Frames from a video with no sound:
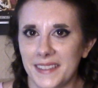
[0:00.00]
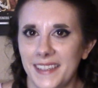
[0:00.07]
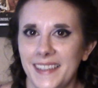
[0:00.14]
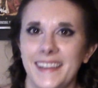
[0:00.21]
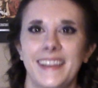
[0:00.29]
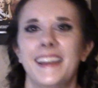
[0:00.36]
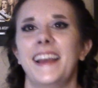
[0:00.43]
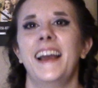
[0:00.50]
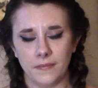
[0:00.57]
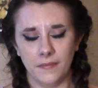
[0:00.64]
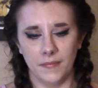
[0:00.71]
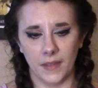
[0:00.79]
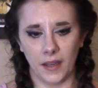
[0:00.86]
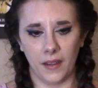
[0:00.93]

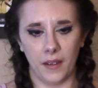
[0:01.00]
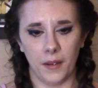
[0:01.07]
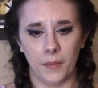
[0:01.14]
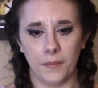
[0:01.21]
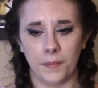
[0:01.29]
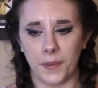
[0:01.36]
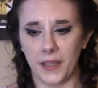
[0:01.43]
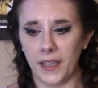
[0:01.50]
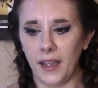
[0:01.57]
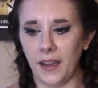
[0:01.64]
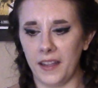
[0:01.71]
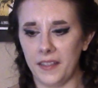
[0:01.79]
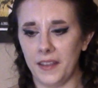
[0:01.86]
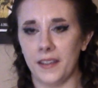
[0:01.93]
But
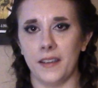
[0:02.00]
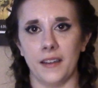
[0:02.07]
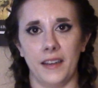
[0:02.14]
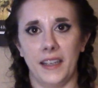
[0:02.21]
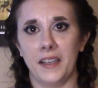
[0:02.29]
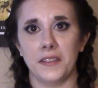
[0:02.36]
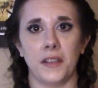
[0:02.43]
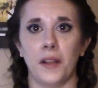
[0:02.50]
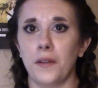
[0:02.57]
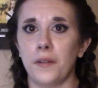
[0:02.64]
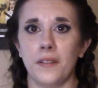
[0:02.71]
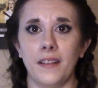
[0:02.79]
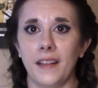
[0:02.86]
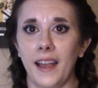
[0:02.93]
yeah, I guess
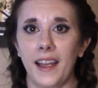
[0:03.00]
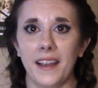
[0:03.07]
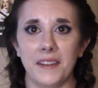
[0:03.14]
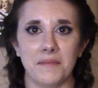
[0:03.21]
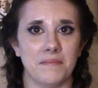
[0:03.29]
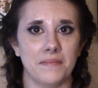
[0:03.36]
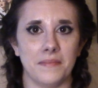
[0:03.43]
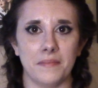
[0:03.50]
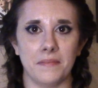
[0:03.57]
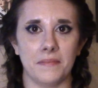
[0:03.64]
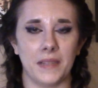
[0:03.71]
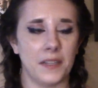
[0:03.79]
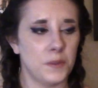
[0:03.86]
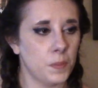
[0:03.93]
other than that,
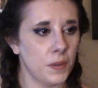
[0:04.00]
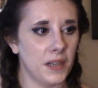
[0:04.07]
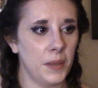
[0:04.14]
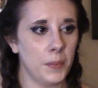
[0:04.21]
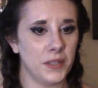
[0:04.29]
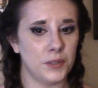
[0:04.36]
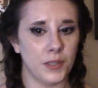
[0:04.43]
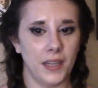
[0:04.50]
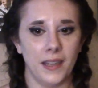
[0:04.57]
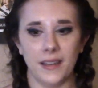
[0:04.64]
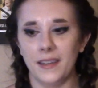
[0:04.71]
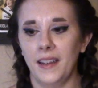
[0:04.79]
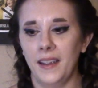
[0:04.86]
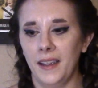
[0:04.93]
that's pretty much
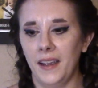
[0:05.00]
it.